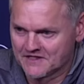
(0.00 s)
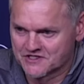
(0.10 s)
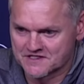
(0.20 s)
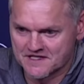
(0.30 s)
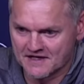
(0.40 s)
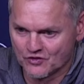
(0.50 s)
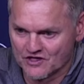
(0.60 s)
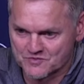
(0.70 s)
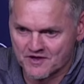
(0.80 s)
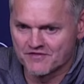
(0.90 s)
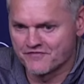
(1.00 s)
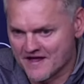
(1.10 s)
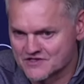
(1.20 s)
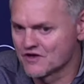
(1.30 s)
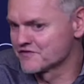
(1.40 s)
and just the acknowledgement of the
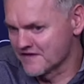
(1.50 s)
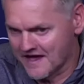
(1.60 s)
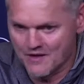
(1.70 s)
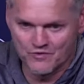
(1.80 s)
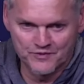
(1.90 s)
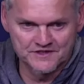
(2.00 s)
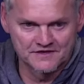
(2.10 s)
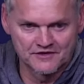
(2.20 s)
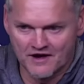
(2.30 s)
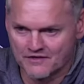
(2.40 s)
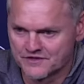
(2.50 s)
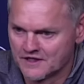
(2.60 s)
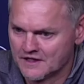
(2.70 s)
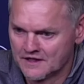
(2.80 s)
fans after the game when we did the round.